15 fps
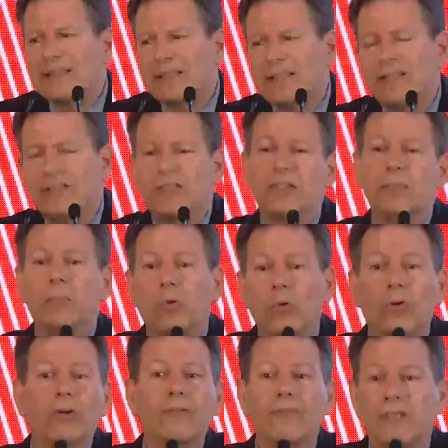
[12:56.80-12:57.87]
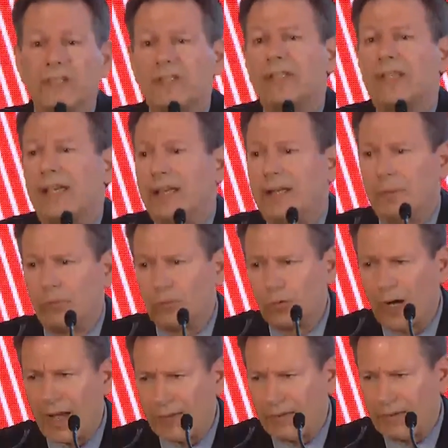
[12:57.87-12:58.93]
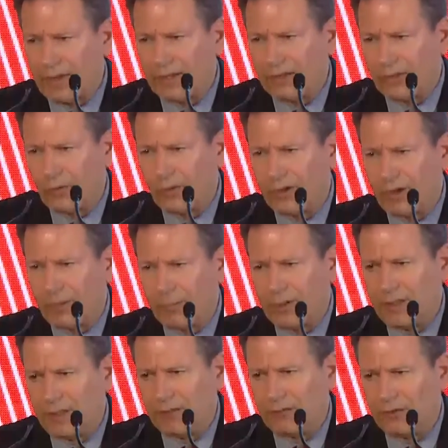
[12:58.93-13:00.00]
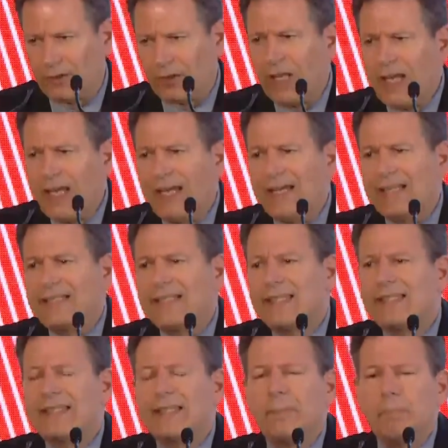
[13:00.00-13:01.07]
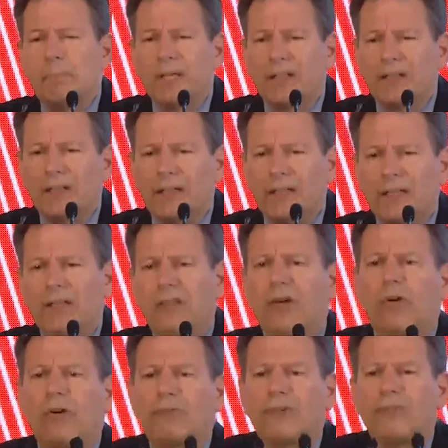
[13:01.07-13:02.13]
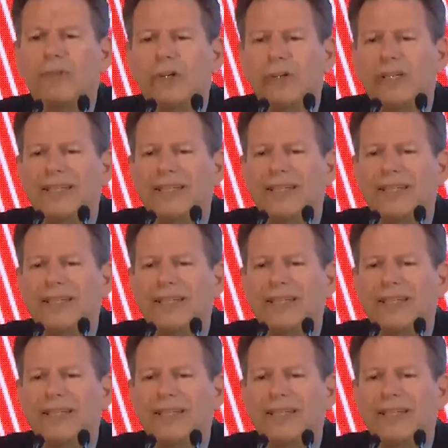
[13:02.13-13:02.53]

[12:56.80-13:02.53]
leads to more of the same rather than to an upheaval. It's a stability, though, of a very